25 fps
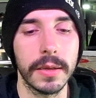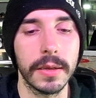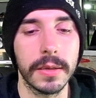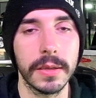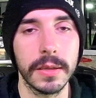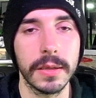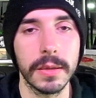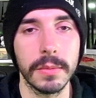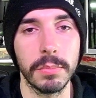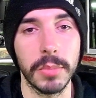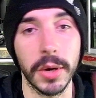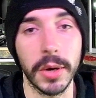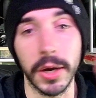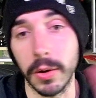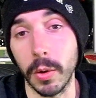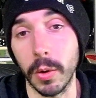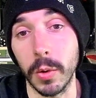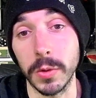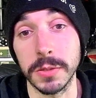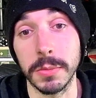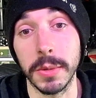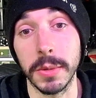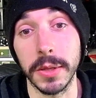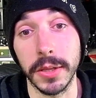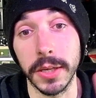But
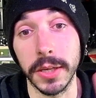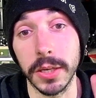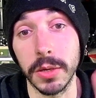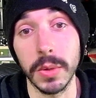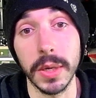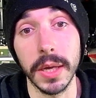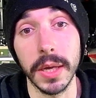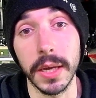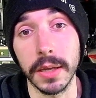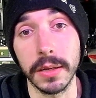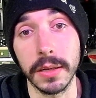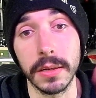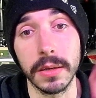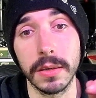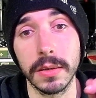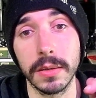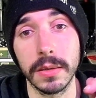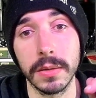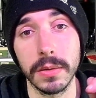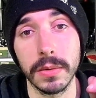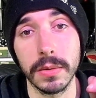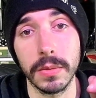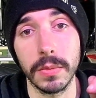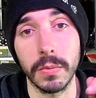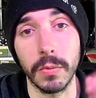ultimately, you get
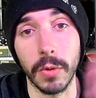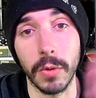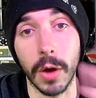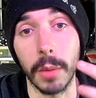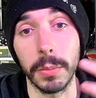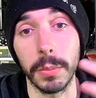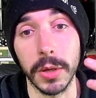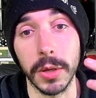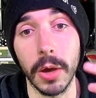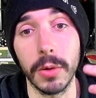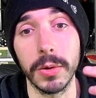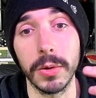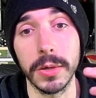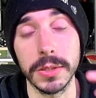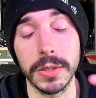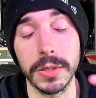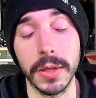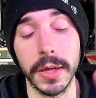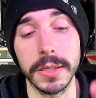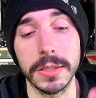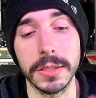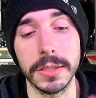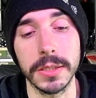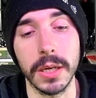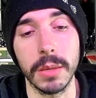Rom Koda's
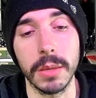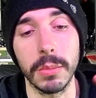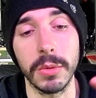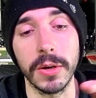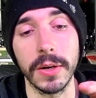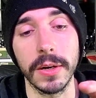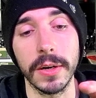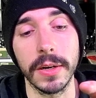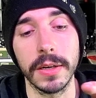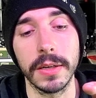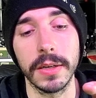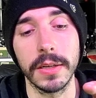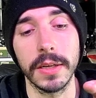lightsaber.